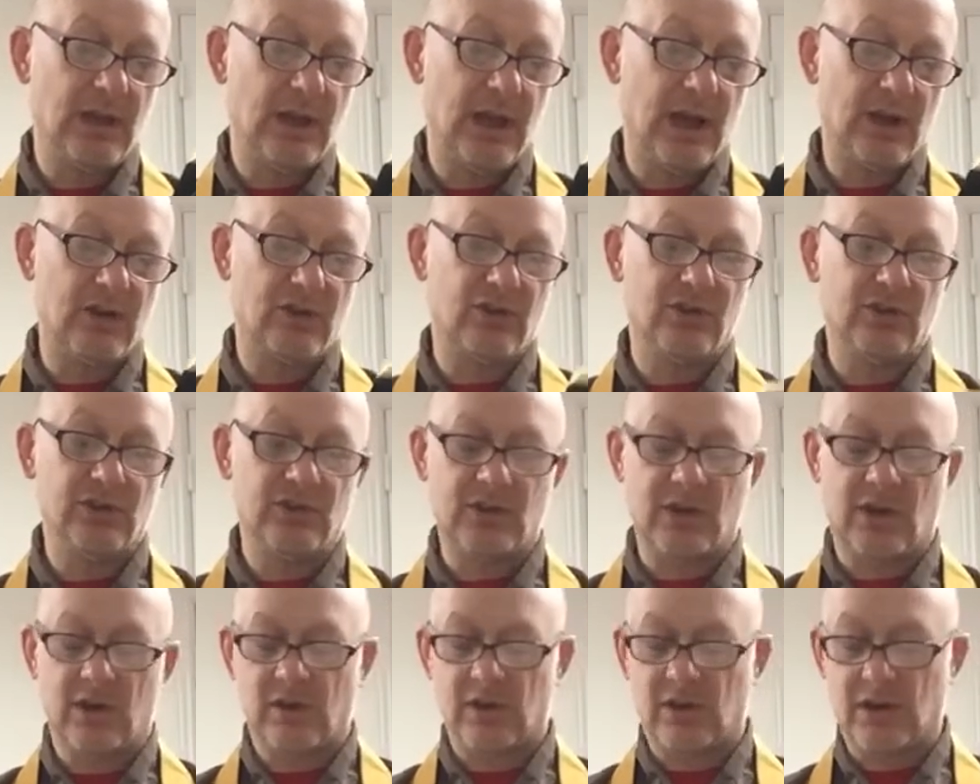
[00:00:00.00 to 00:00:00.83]

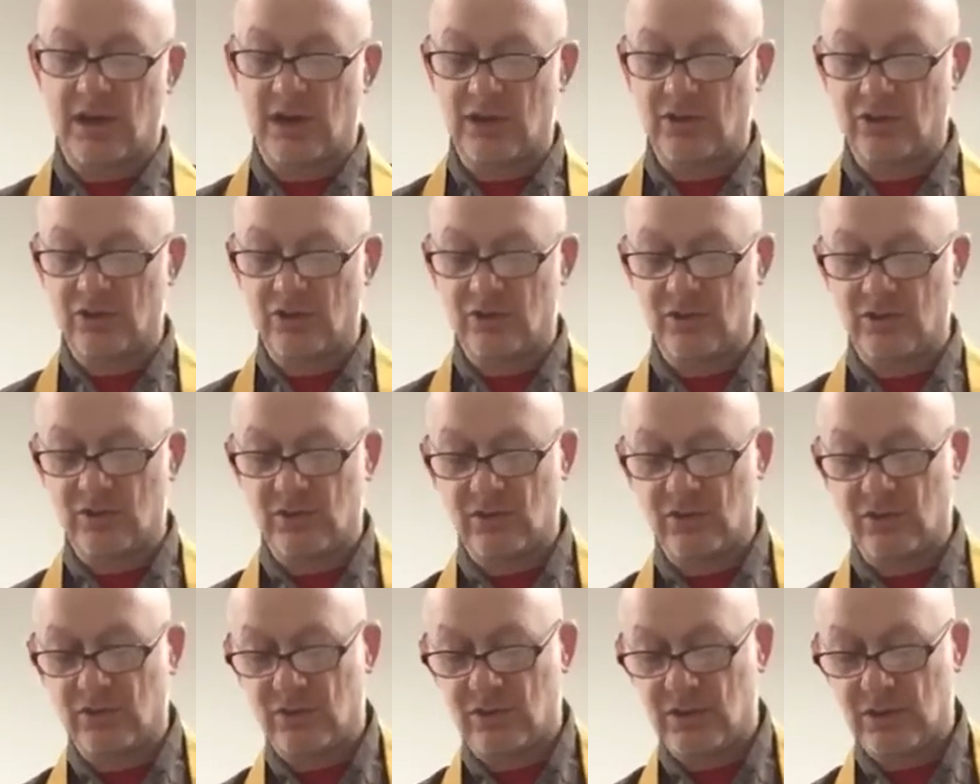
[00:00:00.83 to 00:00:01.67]
Ashes are
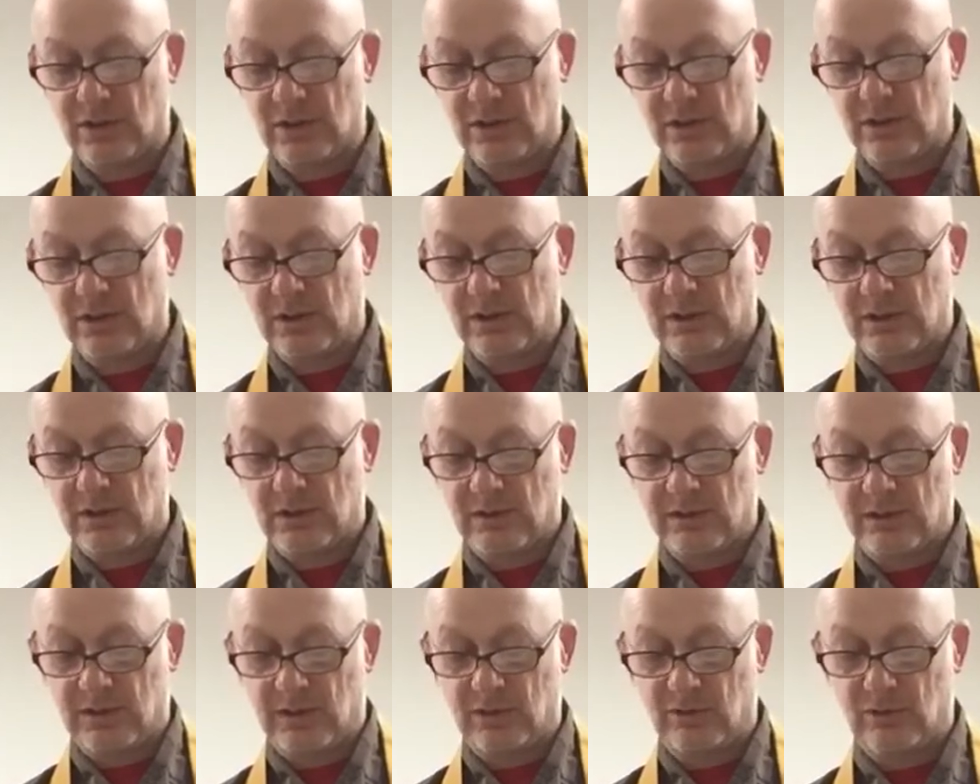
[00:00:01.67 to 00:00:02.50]
ashes.
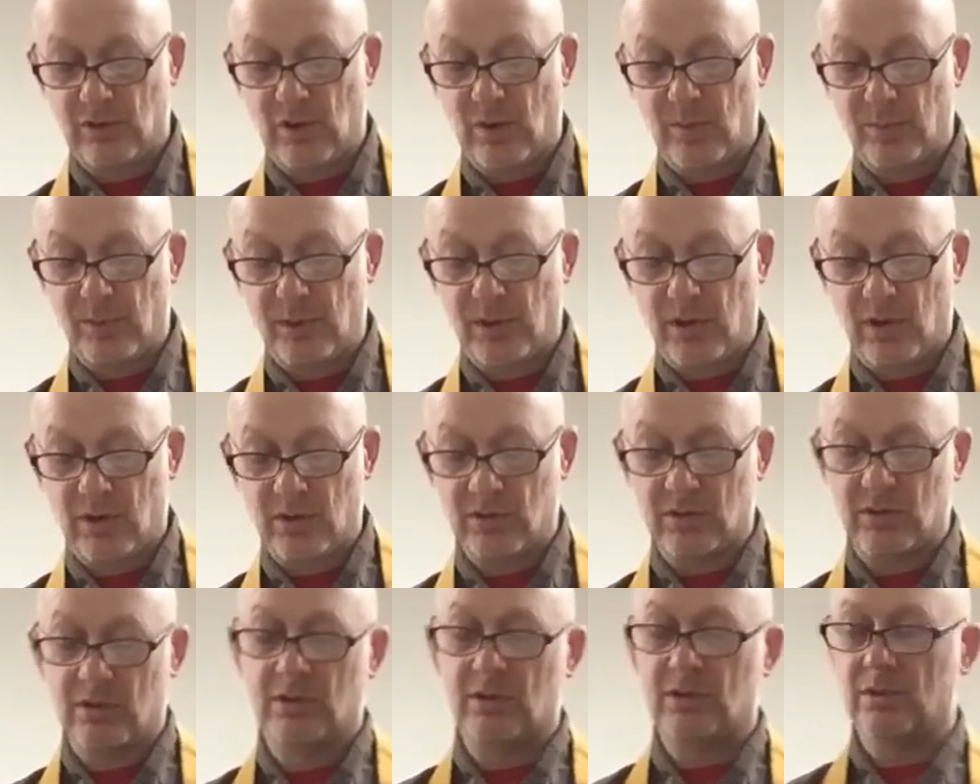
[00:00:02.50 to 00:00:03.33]
They do not
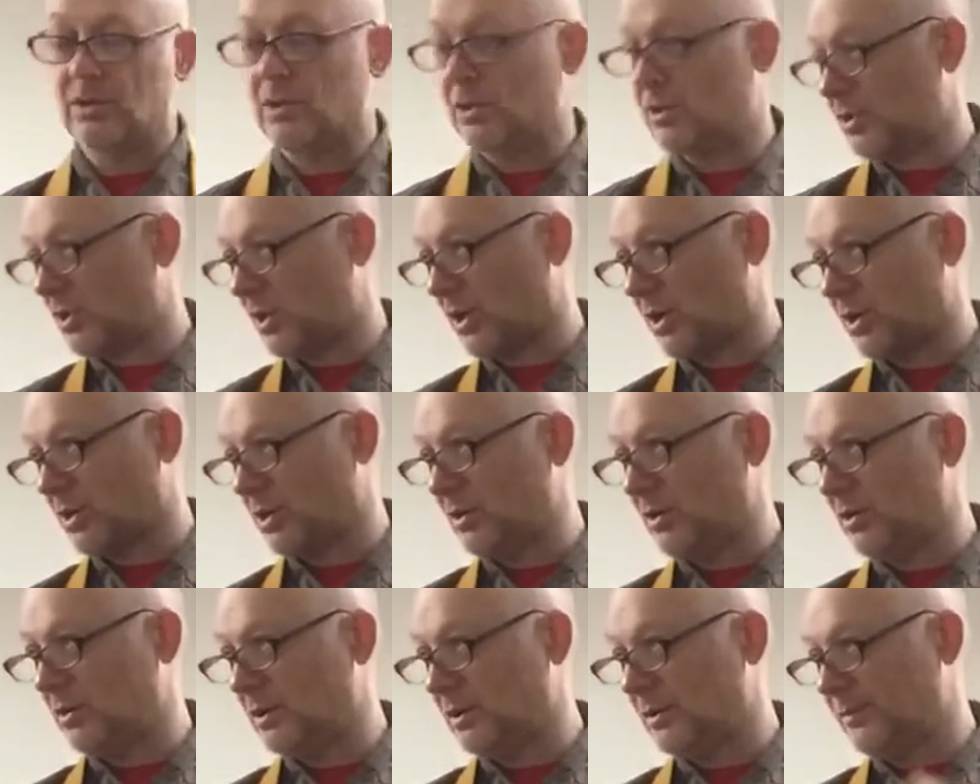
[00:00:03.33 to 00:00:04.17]
belong to
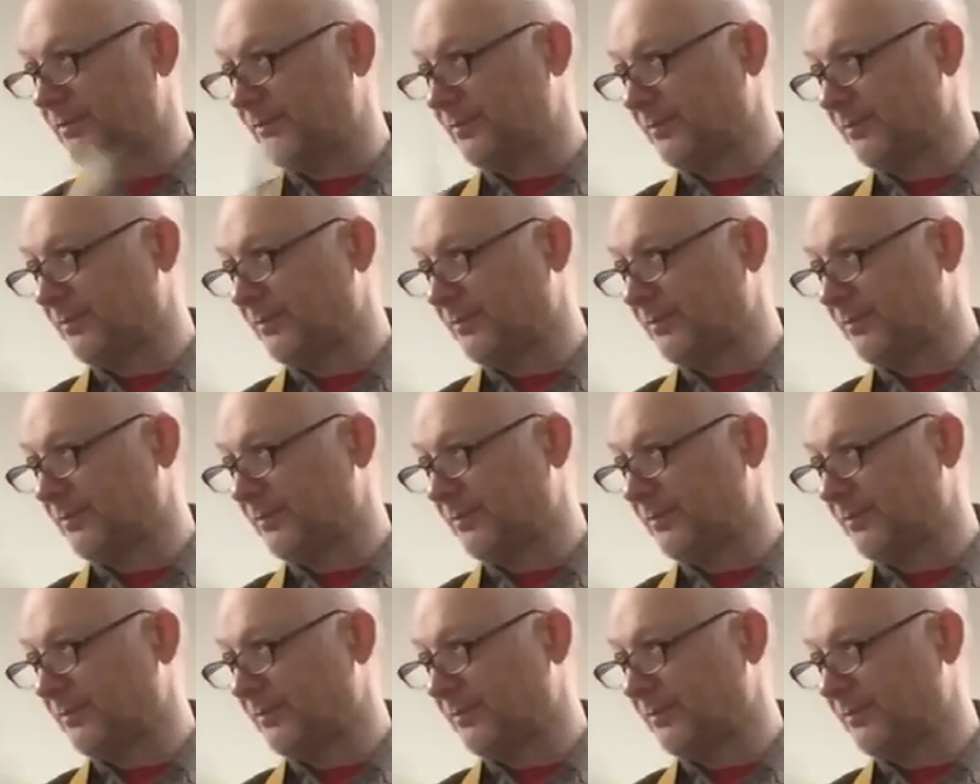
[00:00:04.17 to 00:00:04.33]
charcoal.